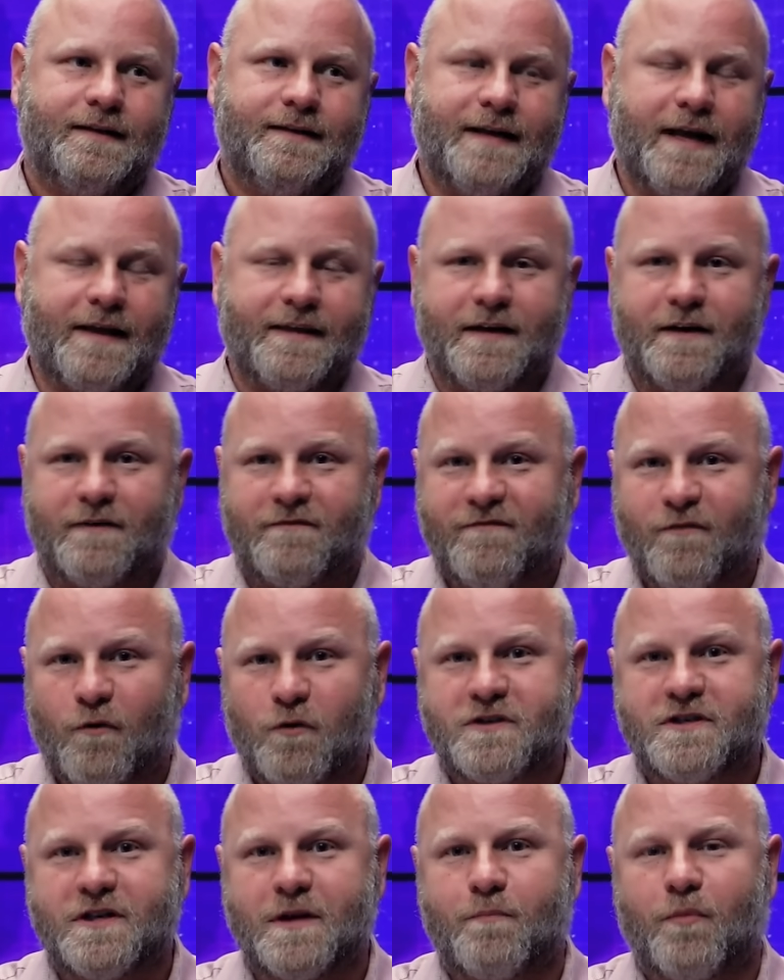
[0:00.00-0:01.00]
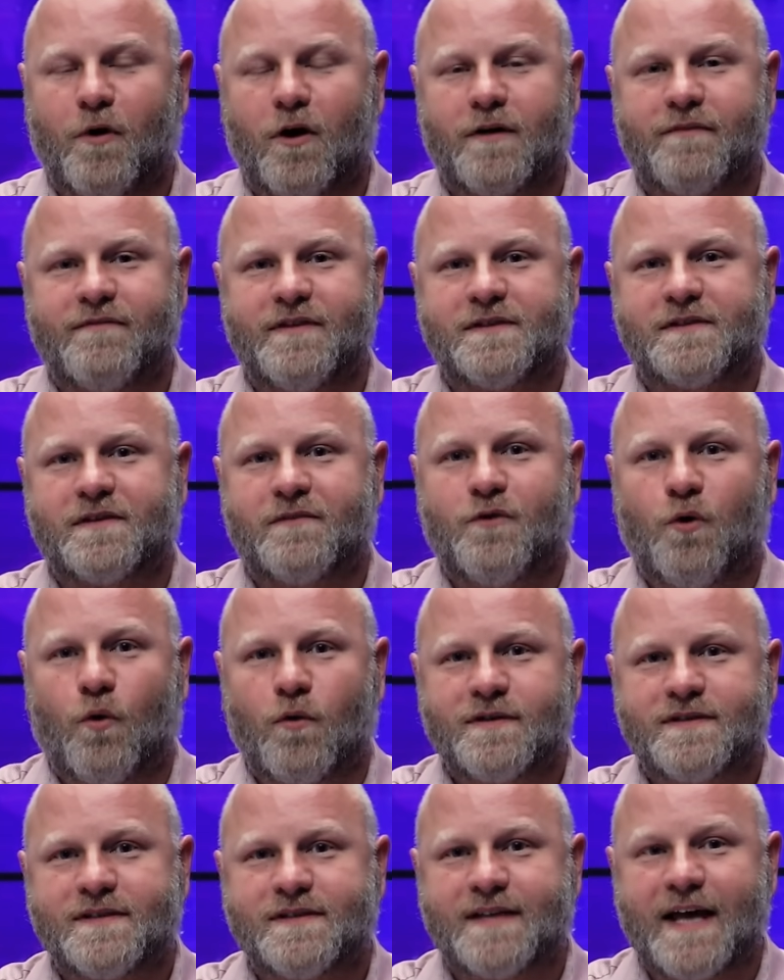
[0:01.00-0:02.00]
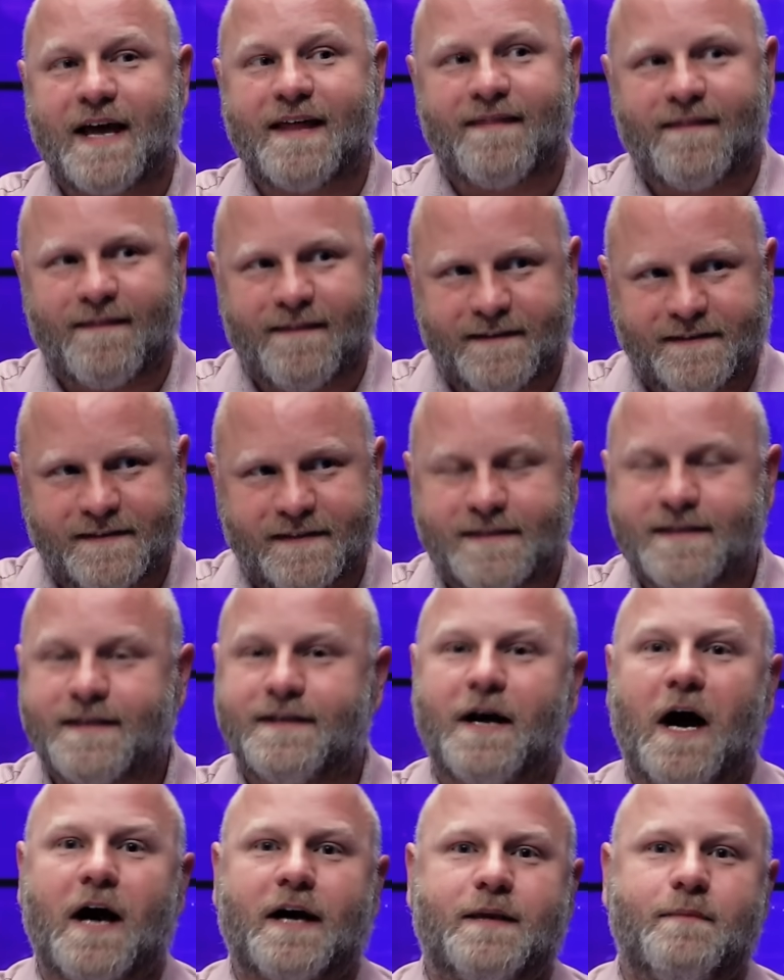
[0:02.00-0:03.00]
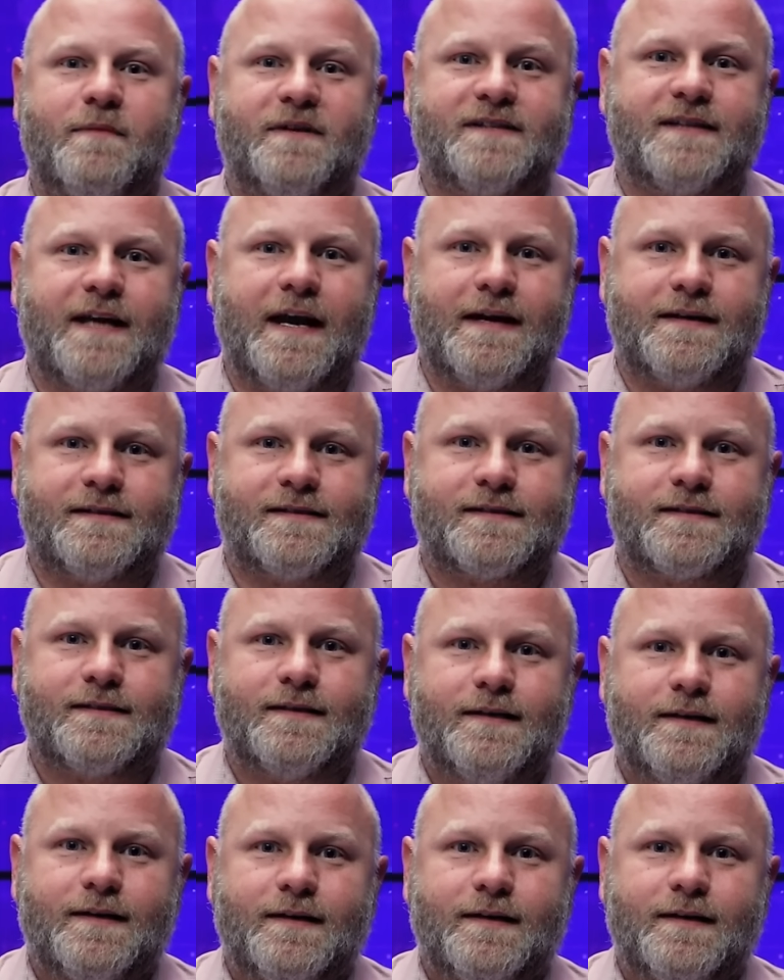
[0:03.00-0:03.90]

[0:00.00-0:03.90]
Now, the unfortunate part of this, of course, is that this is the documents case.